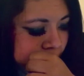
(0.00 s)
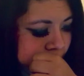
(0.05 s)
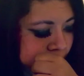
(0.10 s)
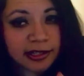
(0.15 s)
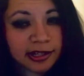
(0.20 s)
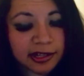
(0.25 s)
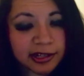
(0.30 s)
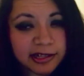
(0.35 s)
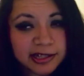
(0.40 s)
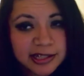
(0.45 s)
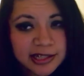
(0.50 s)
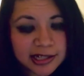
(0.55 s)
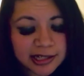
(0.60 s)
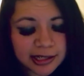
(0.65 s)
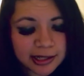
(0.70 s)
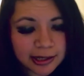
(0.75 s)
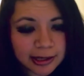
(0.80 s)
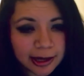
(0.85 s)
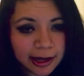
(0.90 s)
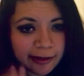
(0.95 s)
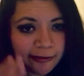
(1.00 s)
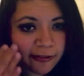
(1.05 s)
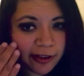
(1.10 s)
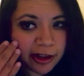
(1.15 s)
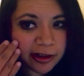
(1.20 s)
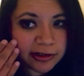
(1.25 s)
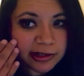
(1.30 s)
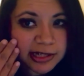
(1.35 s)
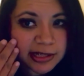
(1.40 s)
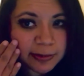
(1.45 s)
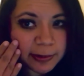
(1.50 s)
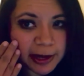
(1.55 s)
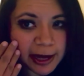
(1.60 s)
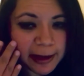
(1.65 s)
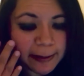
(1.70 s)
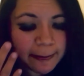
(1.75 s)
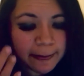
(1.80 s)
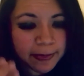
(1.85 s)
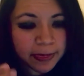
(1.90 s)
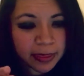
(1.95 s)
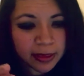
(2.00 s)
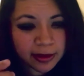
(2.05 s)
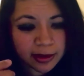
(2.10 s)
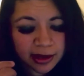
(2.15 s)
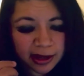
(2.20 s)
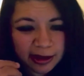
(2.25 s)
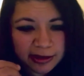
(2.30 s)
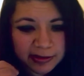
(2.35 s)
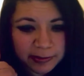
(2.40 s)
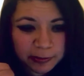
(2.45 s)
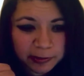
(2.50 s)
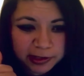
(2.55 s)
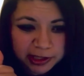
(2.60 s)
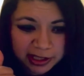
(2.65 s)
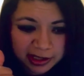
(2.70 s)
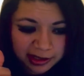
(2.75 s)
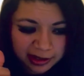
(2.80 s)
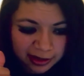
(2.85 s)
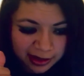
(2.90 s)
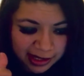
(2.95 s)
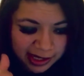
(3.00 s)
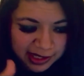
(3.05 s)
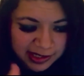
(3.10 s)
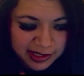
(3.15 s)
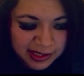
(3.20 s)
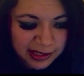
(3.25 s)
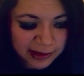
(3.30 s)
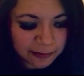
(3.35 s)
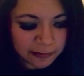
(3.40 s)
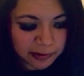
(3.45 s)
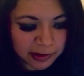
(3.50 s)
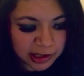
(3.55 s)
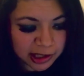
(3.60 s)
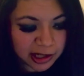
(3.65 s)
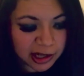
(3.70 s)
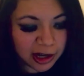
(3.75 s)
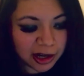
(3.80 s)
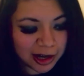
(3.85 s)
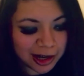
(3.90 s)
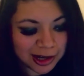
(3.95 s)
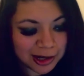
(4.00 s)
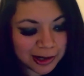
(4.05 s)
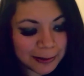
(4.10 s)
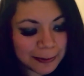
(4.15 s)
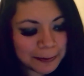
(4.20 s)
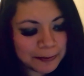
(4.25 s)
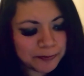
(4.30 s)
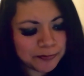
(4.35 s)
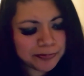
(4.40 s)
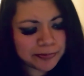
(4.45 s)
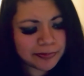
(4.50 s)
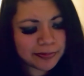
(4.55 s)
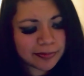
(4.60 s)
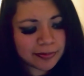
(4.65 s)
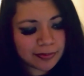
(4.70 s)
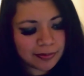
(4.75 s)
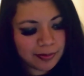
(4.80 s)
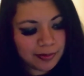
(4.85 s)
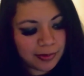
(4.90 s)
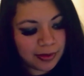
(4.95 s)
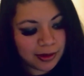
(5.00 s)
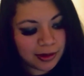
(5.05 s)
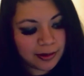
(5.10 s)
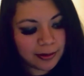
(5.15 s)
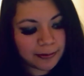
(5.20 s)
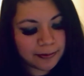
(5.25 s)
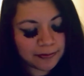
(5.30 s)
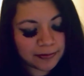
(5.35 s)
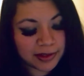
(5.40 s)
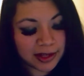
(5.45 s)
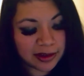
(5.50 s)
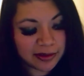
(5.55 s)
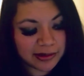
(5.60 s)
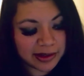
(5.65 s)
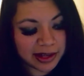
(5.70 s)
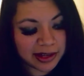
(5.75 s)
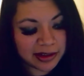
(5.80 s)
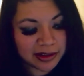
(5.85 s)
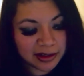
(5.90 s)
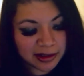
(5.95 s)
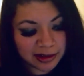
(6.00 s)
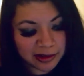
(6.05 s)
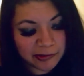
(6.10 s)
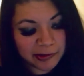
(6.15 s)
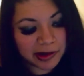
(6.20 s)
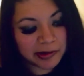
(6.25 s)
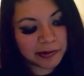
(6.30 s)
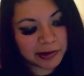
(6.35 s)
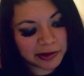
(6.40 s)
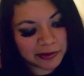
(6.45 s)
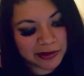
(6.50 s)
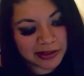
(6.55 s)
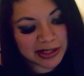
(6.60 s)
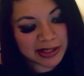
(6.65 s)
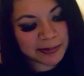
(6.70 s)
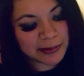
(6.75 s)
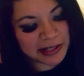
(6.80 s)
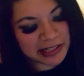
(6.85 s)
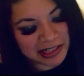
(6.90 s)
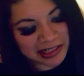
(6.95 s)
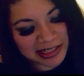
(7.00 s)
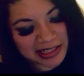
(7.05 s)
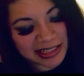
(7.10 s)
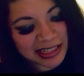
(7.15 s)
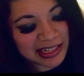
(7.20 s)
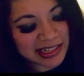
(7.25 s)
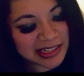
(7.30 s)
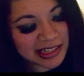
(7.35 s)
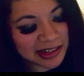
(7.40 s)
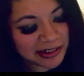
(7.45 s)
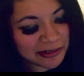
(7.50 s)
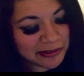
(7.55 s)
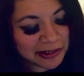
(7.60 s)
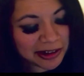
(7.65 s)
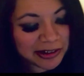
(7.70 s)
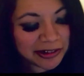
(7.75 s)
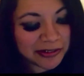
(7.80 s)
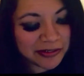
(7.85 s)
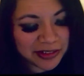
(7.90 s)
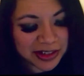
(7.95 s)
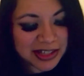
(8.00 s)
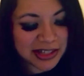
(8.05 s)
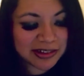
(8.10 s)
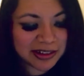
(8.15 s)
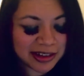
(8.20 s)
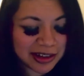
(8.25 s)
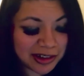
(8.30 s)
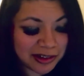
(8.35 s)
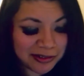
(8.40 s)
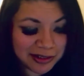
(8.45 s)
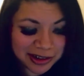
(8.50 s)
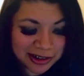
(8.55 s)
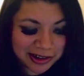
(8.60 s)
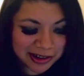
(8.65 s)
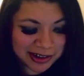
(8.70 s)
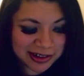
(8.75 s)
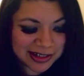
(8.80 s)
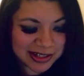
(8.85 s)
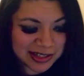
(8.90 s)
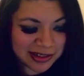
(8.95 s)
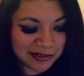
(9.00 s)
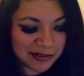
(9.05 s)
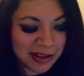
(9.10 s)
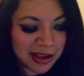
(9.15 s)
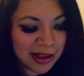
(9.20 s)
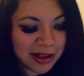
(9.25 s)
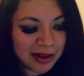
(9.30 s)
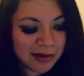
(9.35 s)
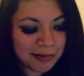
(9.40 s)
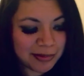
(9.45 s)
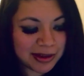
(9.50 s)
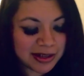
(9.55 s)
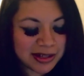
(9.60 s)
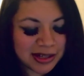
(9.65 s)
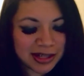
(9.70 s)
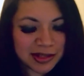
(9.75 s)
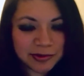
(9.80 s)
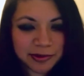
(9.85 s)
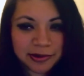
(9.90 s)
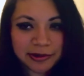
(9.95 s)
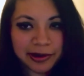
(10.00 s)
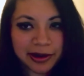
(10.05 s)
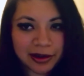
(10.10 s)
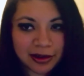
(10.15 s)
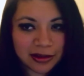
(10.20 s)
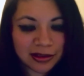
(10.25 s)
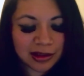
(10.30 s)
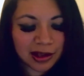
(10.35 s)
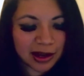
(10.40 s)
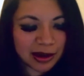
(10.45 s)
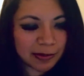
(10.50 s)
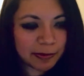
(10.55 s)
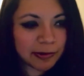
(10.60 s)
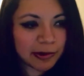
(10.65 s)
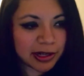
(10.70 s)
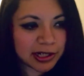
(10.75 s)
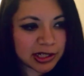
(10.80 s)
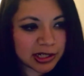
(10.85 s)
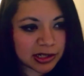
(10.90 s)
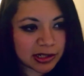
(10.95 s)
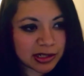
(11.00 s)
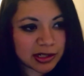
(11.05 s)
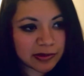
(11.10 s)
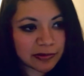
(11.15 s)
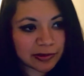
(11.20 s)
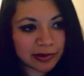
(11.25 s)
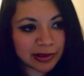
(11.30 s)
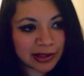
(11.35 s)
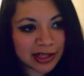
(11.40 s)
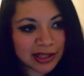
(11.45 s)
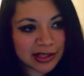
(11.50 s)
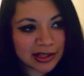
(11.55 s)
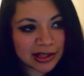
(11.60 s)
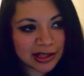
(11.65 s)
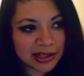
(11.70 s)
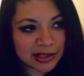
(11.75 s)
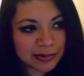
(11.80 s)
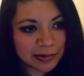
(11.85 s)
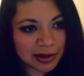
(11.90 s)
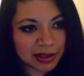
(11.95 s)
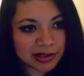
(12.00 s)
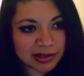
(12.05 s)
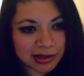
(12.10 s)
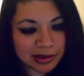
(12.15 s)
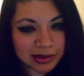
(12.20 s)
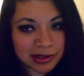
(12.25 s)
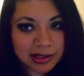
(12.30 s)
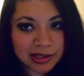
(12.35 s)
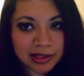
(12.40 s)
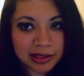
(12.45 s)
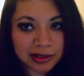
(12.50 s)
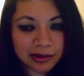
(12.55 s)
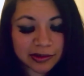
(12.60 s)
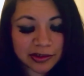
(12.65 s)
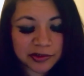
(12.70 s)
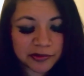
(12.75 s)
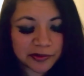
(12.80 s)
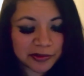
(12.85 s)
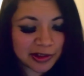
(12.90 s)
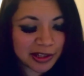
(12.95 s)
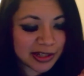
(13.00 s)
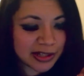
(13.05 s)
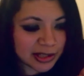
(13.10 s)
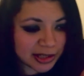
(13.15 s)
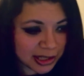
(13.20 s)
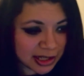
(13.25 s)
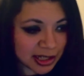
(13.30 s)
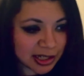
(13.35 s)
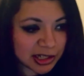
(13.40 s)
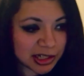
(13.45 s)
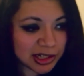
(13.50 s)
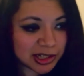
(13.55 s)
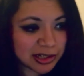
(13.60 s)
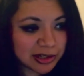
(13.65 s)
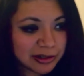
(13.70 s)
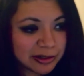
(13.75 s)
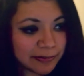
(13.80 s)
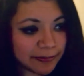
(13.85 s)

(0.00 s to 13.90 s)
You can see I found a spot and I was pushing against it really hard. Now again, you want to work with a specialist because you don't want to overdo it, you don't want to hurt yourself, but it does require a lot of pressure to release these muscles and to release the tissue.